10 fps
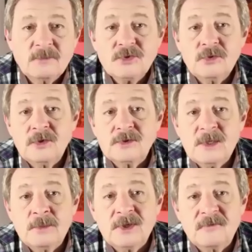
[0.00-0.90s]
sure
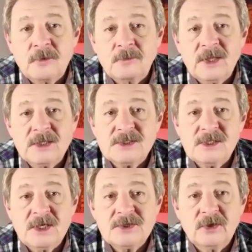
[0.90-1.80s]
somebody from
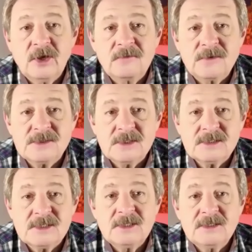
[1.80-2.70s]
legislation office
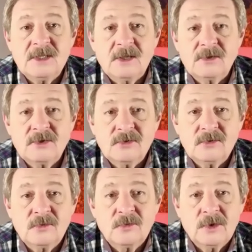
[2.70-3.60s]
is listening
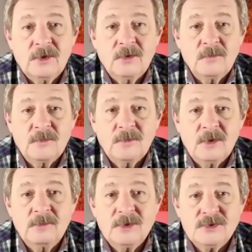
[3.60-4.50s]
to uh, uh
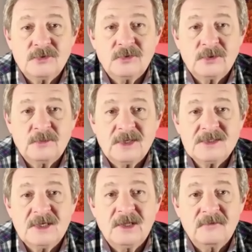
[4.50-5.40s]
Biju and
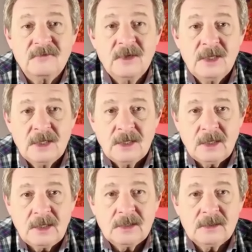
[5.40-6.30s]
myself
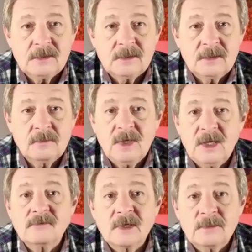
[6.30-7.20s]
and uh,
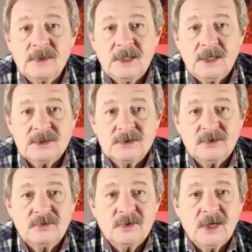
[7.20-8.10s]
my recommendation
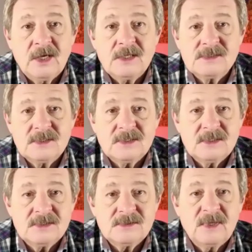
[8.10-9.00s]
to you guys
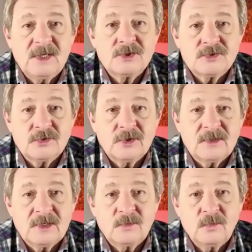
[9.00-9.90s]
is make sure
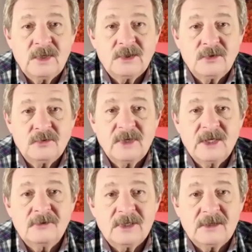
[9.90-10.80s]
that when you
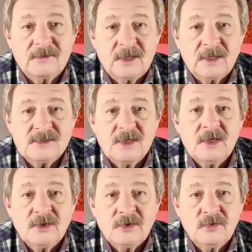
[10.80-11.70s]
regulate things,
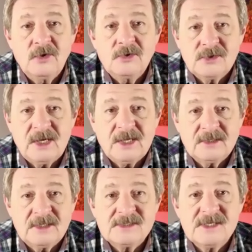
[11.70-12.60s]
you also
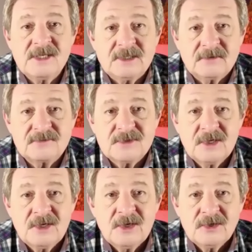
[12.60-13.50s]
add incentives
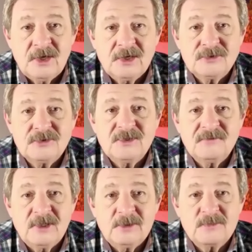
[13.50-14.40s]
uh, to
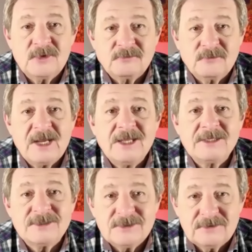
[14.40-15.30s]
develop the
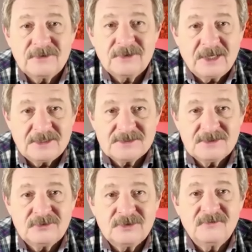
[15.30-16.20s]
right
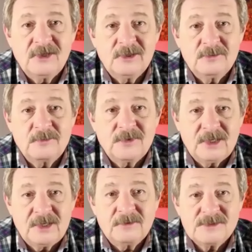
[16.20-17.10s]
things, to develop
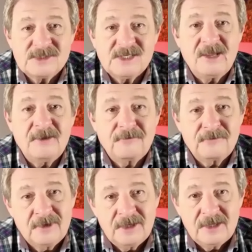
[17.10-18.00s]
the safe
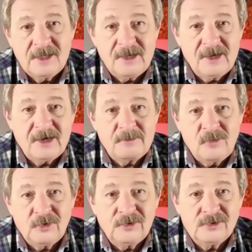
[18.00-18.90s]
AI
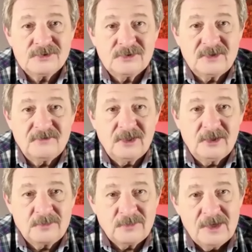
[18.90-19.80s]
models, to
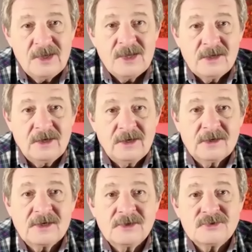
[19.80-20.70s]
develop
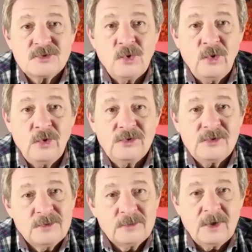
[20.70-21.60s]
uh,
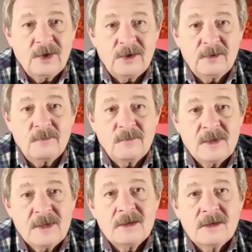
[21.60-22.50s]
controlled, um,
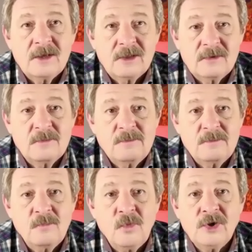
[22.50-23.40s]
uh,
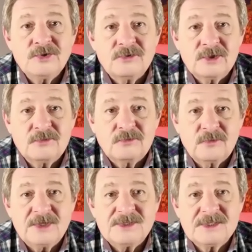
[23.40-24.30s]
moderate
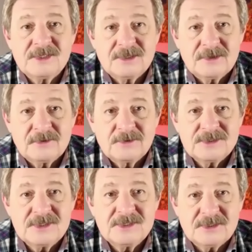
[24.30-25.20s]
risk
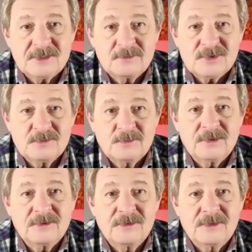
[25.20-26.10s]
systems,
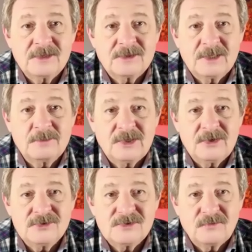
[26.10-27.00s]
but that can be
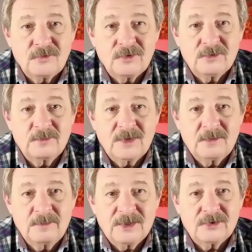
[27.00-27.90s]
used for
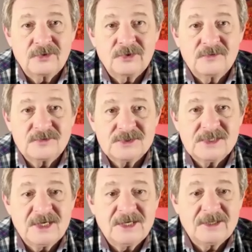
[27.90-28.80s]
a better good of
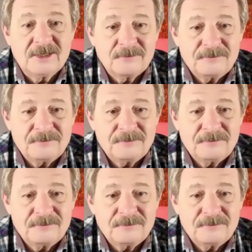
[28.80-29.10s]
society.